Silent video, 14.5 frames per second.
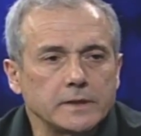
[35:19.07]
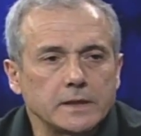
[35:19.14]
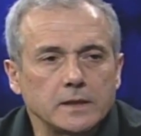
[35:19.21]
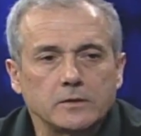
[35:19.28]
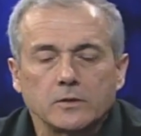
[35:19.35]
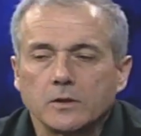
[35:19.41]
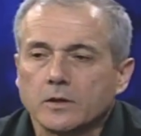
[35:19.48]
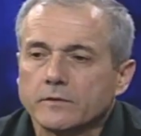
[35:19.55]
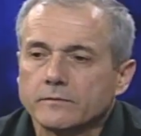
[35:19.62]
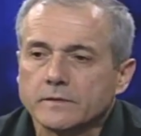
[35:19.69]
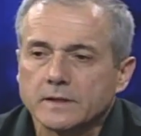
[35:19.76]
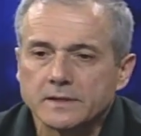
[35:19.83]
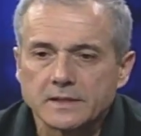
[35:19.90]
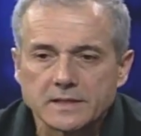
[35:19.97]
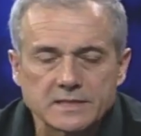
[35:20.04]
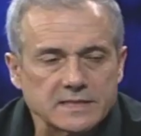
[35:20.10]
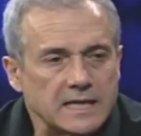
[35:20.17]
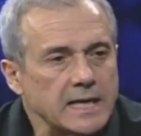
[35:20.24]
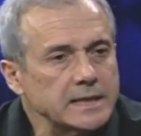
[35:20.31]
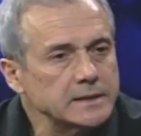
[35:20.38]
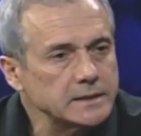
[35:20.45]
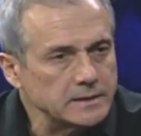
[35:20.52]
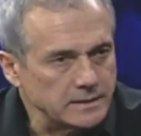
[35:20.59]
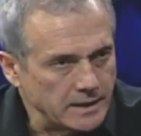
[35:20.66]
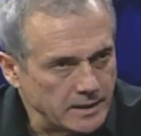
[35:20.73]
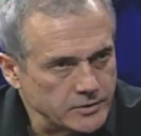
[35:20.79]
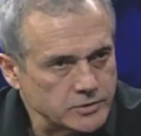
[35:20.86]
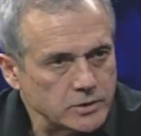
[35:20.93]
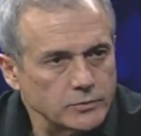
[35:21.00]
uh, of design in
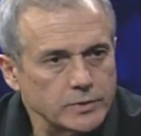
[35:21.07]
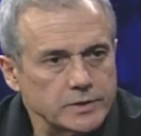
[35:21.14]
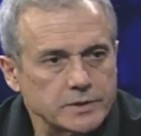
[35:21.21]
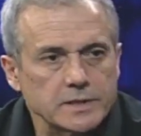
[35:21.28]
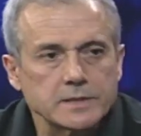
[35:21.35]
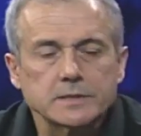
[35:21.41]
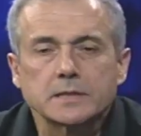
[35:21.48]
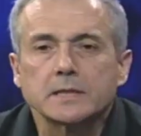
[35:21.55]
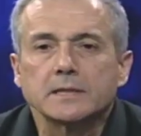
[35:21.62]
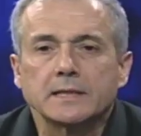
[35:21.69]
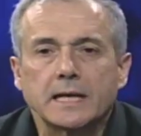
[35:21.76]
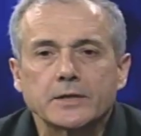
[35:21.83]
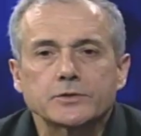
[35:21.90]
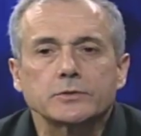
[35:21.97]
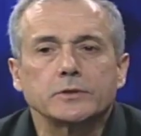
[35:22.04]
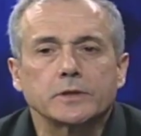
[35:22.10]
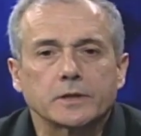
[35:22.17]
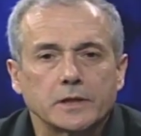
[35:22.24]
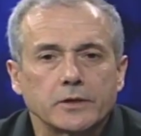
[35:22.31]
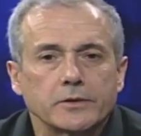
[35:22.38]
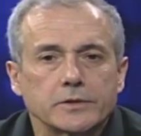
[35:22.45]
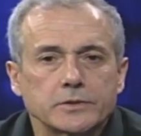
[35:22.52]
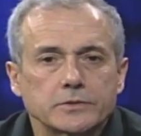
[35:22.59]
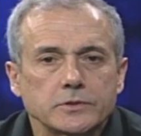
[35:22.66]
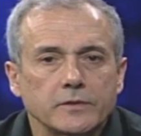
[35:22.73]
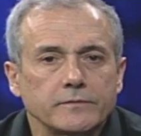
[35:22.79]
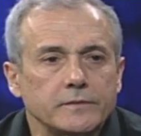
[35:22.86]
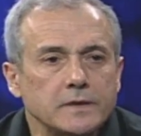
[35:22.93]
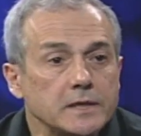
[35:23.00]
nature, which is the natural occurrence
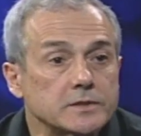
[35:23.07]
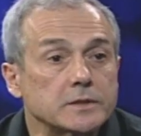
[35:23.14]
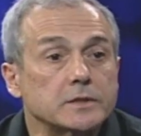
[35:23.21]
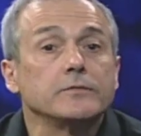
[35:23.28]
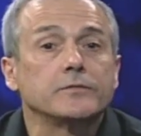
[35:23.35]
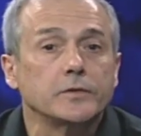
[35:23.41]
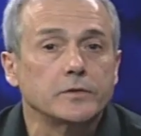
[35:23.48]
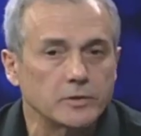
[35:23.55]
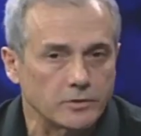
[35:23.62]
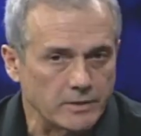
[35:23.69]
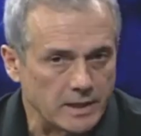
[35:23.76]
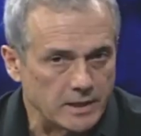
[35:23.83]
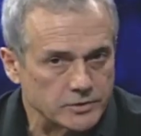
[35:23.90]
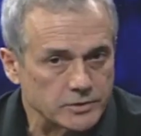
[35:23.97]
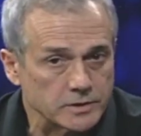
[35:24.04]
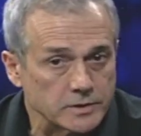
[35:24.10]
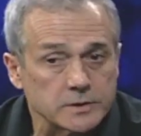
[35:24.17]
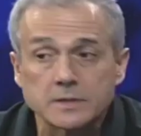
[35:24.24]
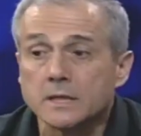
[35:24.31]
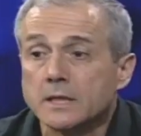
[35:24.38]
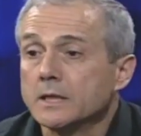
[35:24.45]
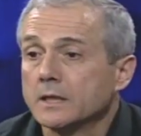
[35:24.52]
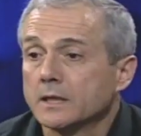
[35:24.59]
of these configurations,